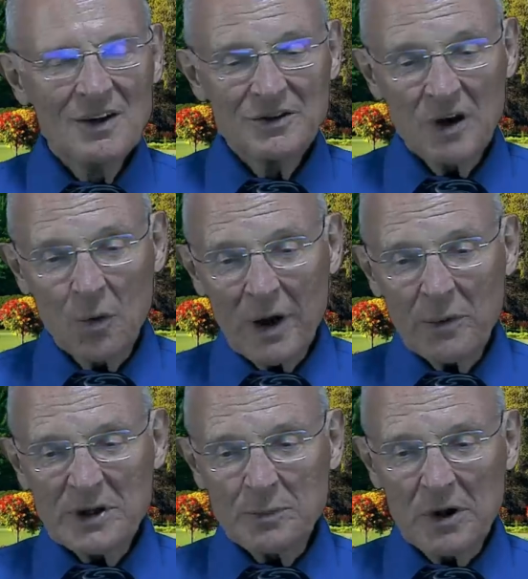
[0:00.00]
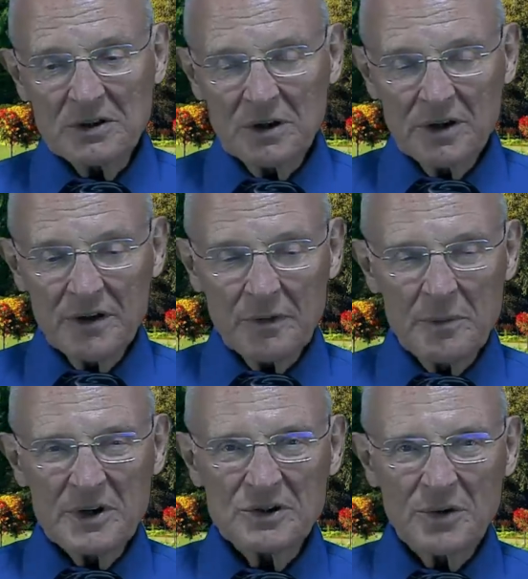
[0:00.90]
So, what are we supposed to learn from
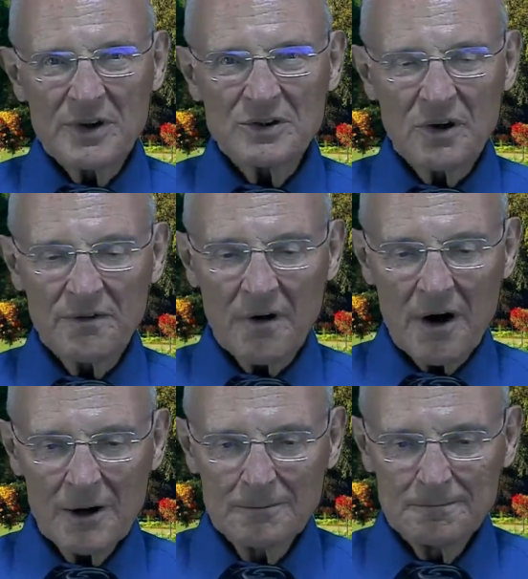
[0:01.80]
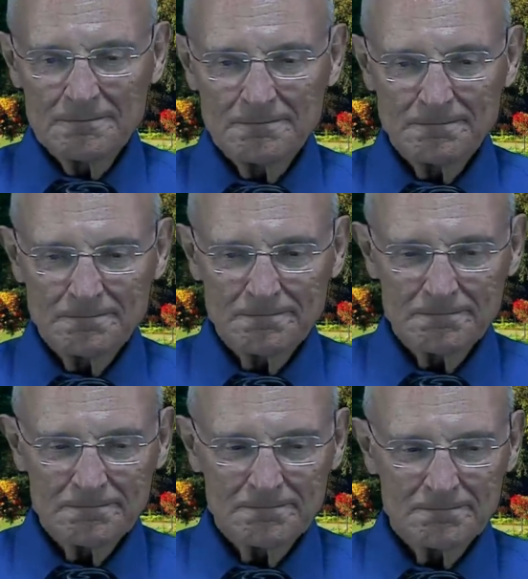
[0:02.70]
this story so far?
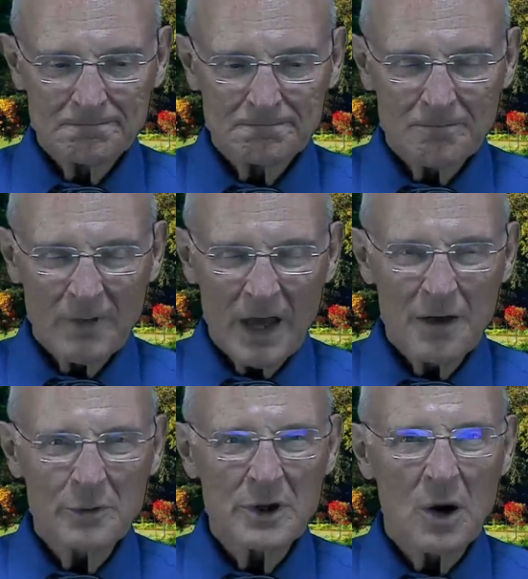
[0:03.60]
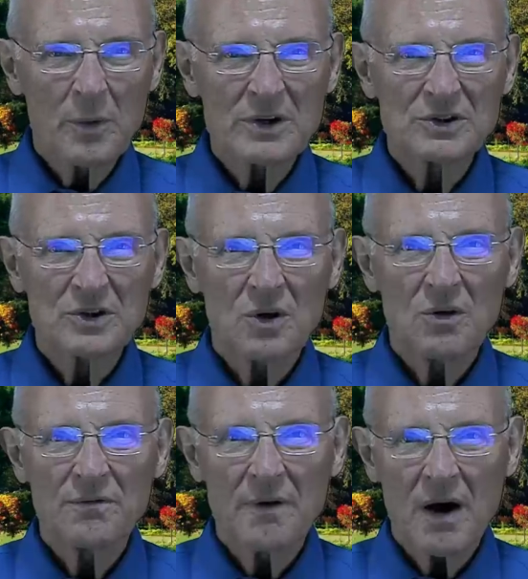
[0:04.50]
Even though we're so
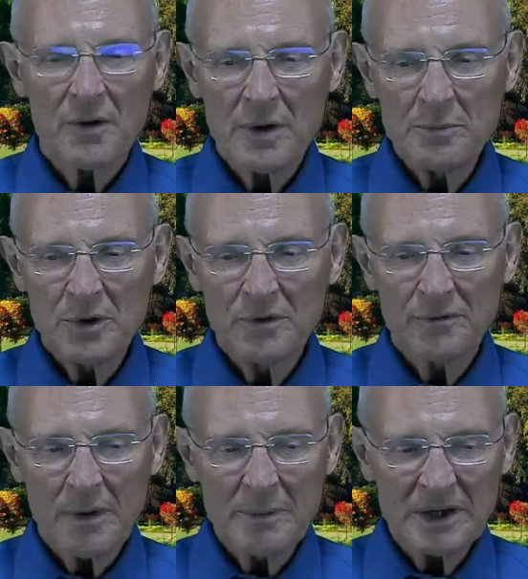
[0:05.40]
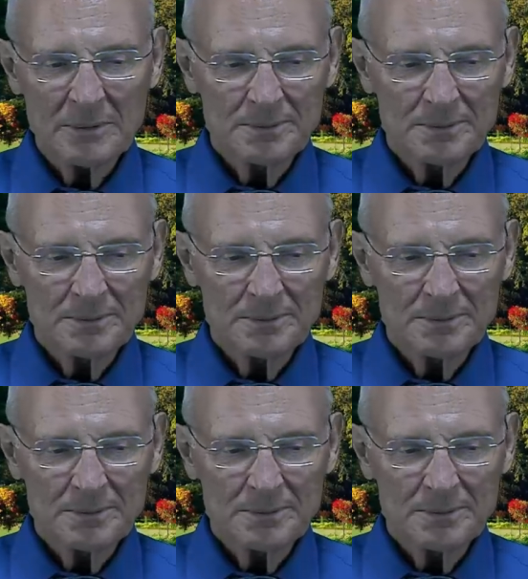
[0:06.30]
far removed from it?